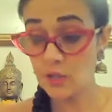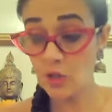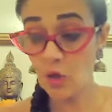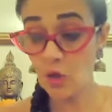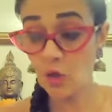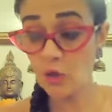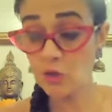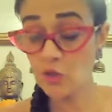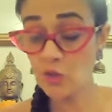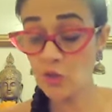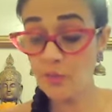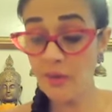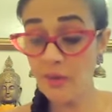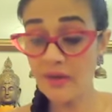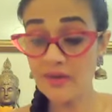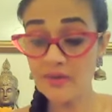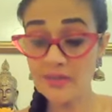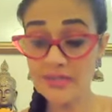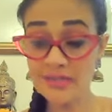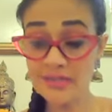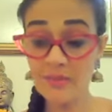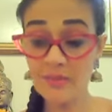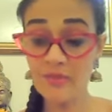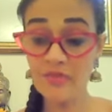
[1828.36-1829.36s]
There's also
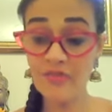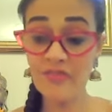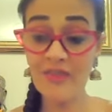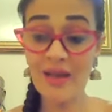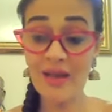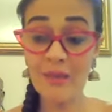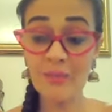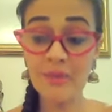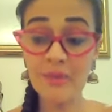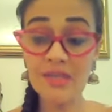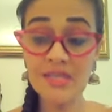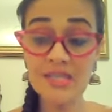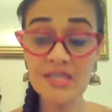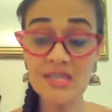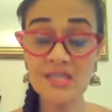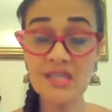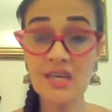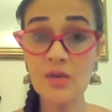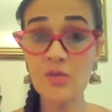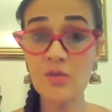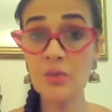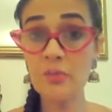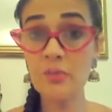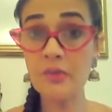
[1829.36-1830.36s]
about some family
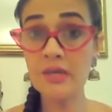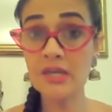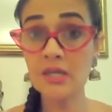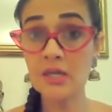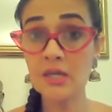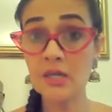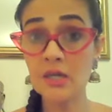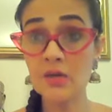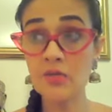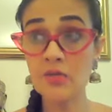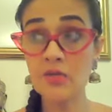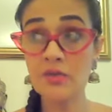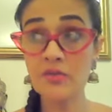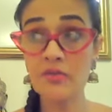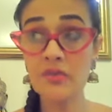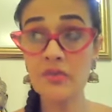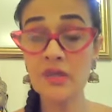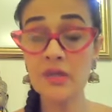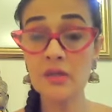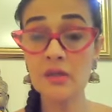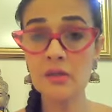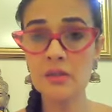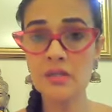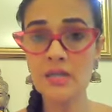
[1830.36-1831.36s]
secret being
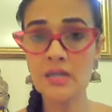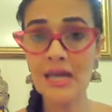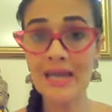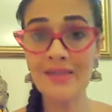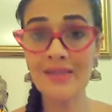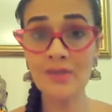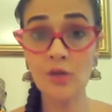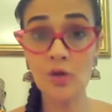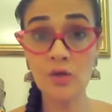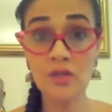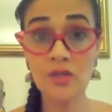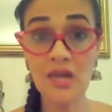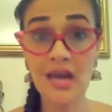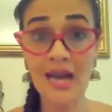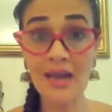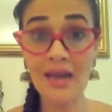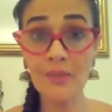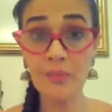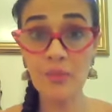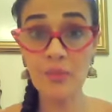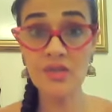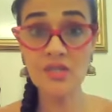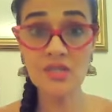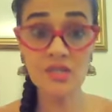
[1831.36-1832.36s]
revealed. And you know, the
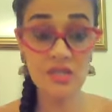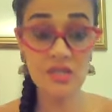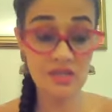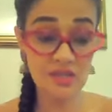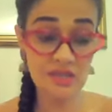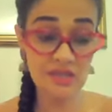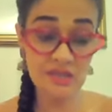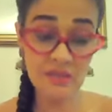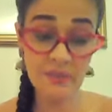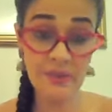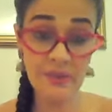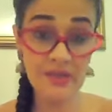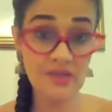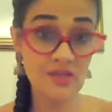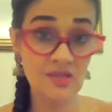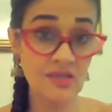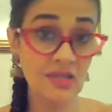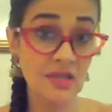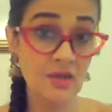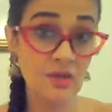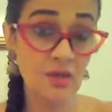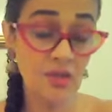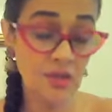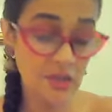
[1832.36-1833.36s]
high priestess is about
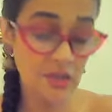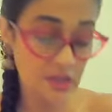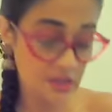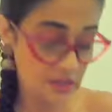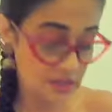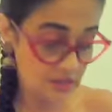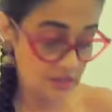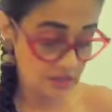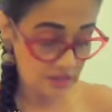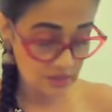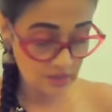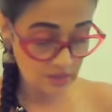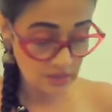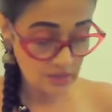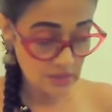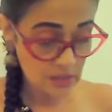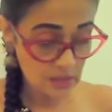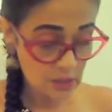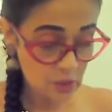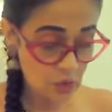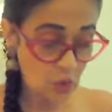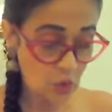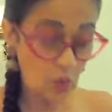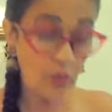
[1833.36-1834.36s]
secrets.
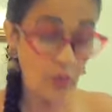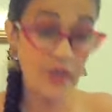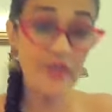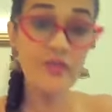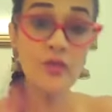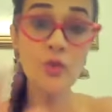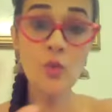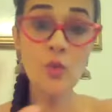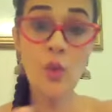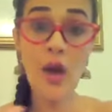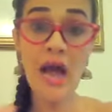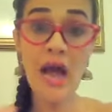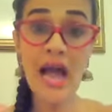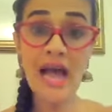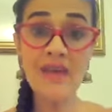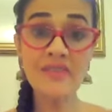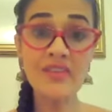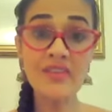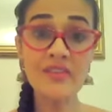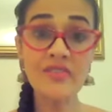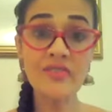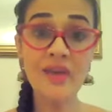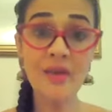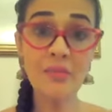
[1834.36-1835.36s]
So if you
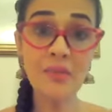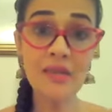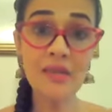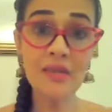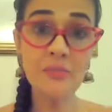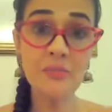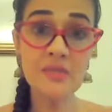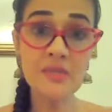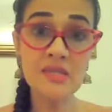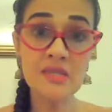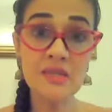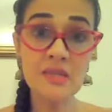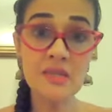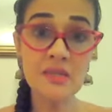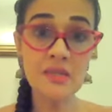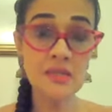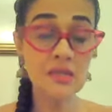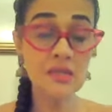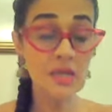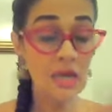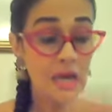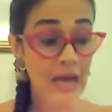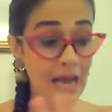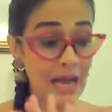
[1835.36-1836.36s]
have a family
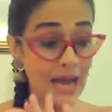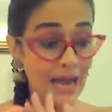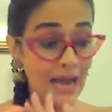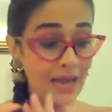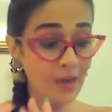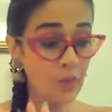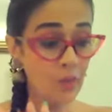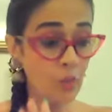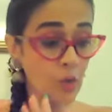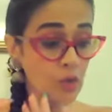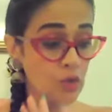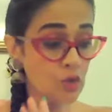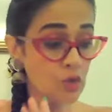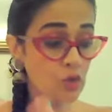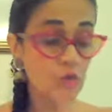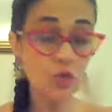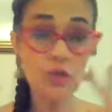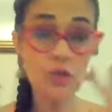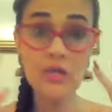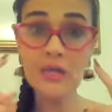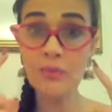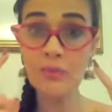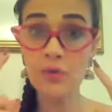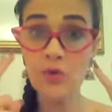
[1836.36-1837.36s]
business, I want you
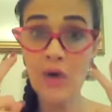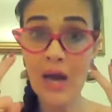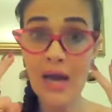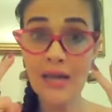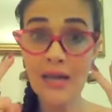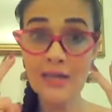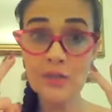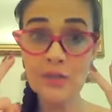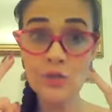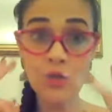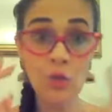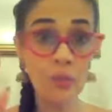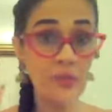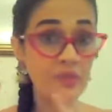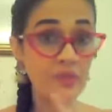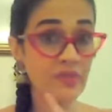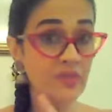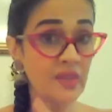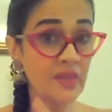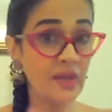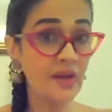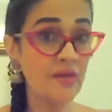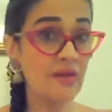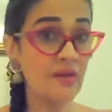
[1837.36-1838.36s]
to keep your eyes
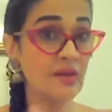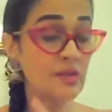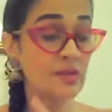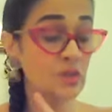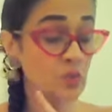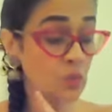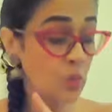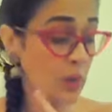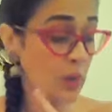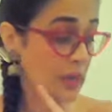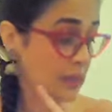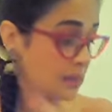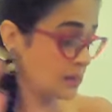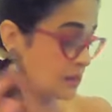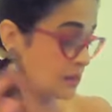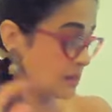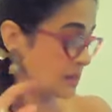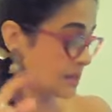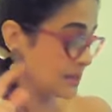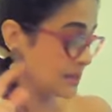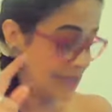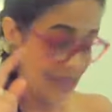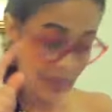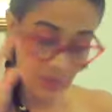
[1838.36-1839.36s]
open there as well.
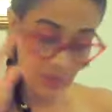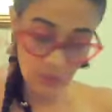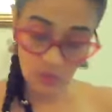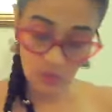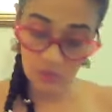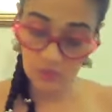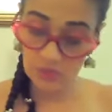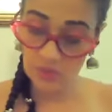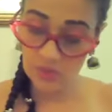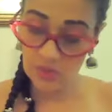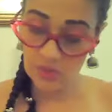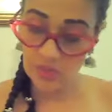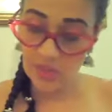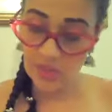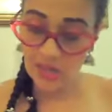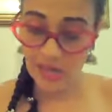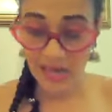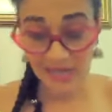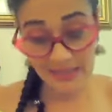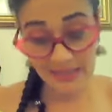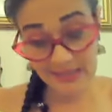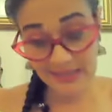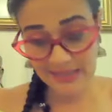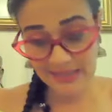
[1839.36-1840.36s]
Now,
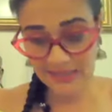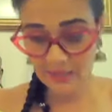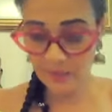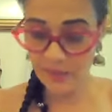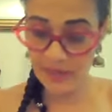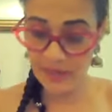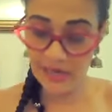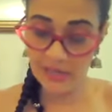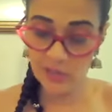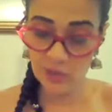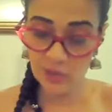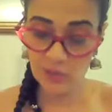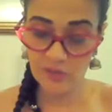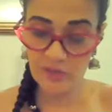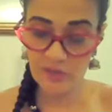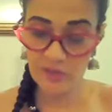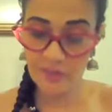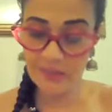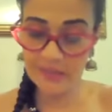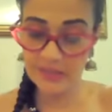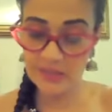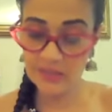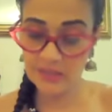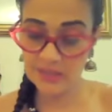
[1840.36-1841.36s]
I'll take some Angel of
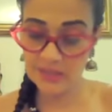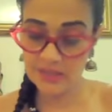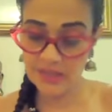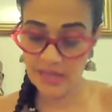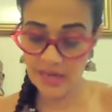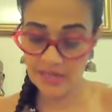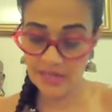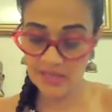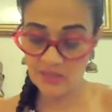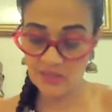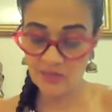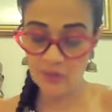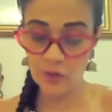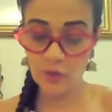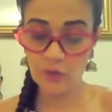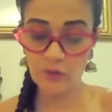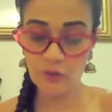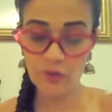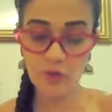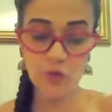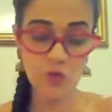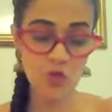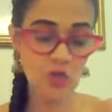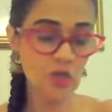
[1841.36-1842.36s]
Abundance cards for your
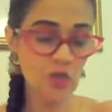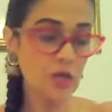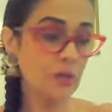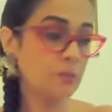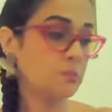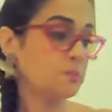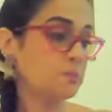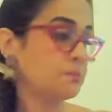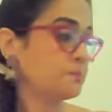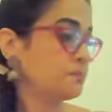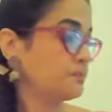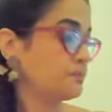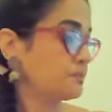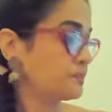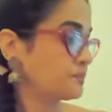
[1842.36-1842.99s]
future,